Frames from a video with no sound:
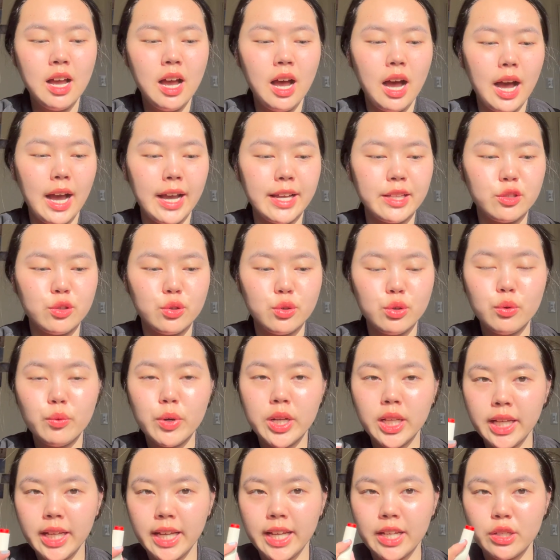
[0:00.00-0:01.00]
I do
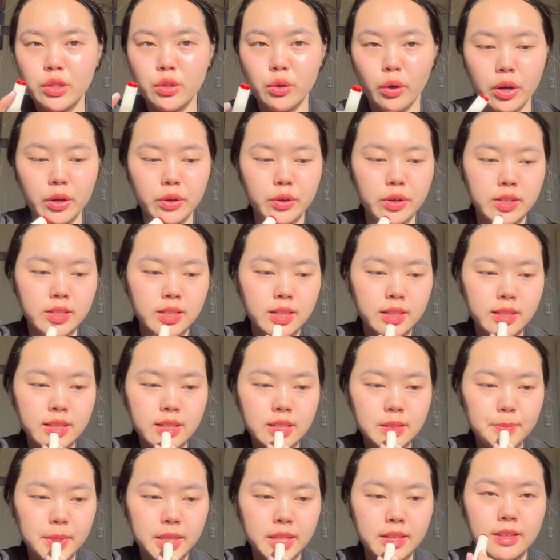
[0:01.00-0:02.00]
really enjoy using
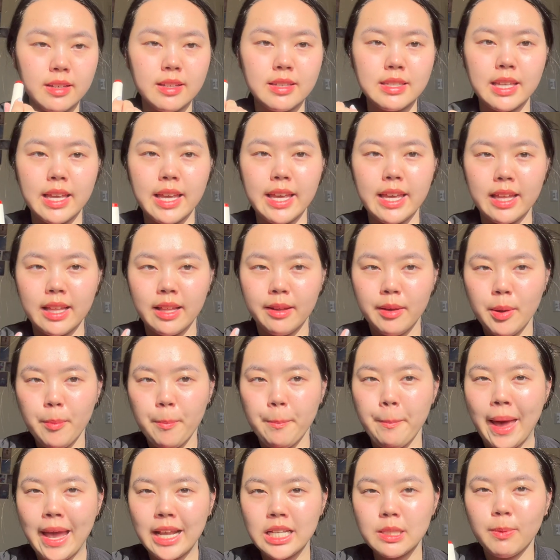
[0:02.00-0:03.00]
this because it
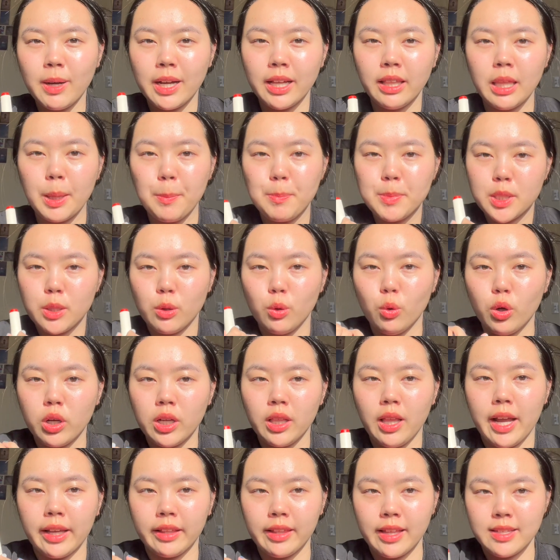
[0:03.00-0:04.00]
makes my lips look
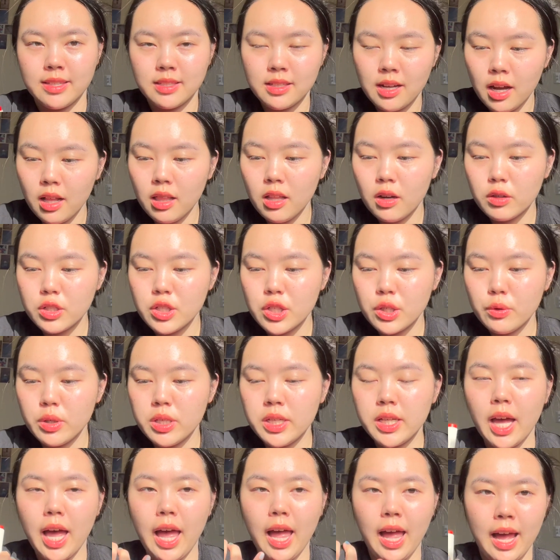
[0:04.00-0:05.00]
like there's color to
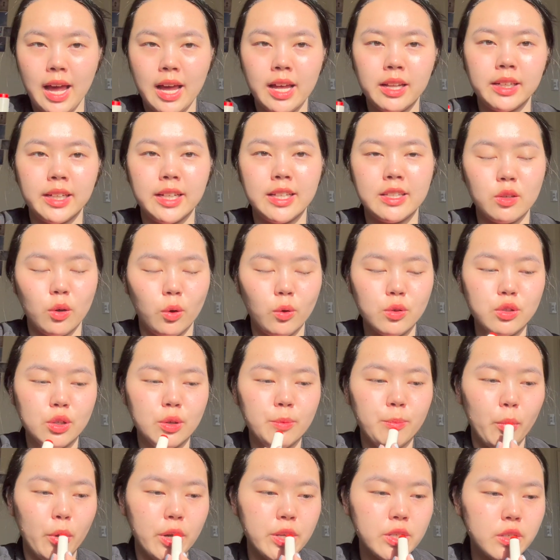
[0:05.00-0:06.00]
it, and it's also
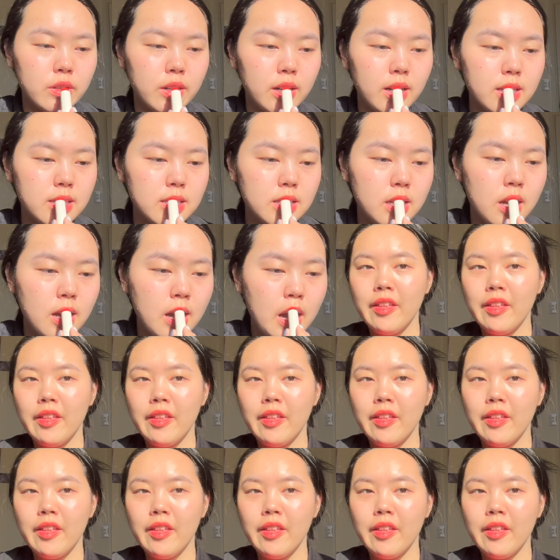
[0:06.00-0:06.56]
moisturized.